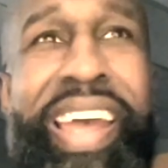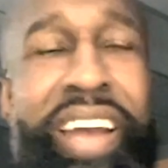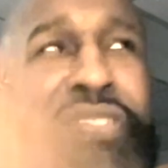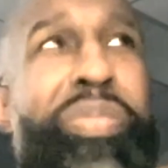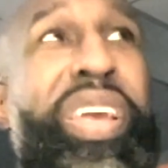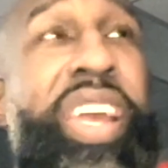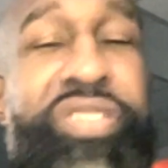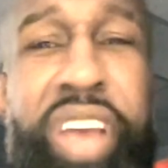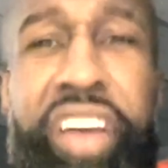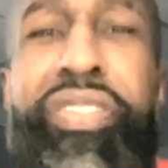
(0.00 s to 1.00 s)
next to me, he
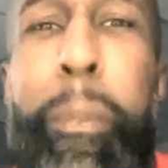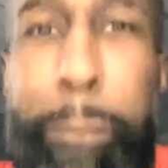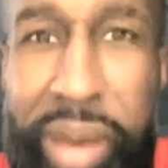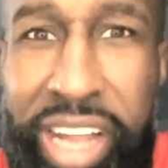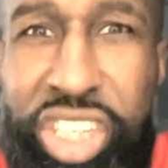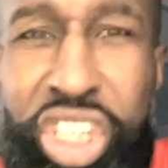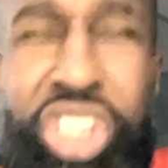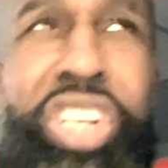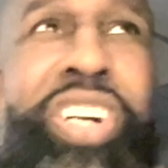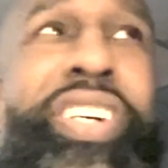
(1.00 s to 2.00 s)
says, bitch.
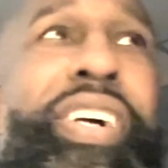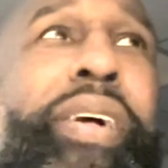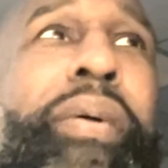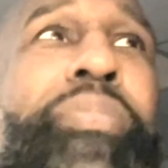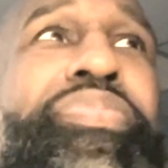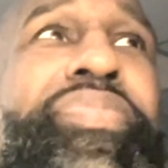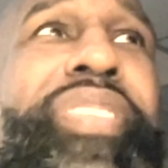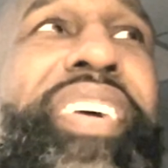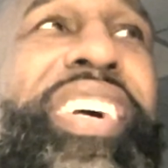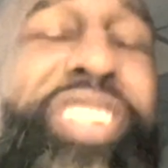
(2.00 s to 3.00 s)

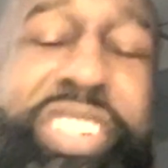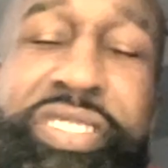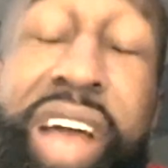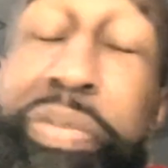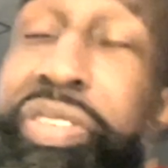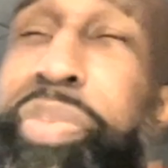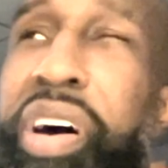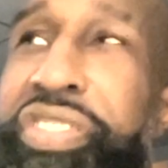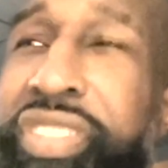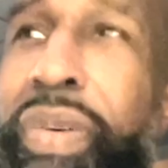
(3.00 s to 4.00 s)
She stops the
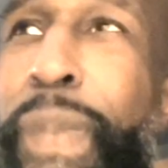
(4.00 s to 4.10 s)
bus.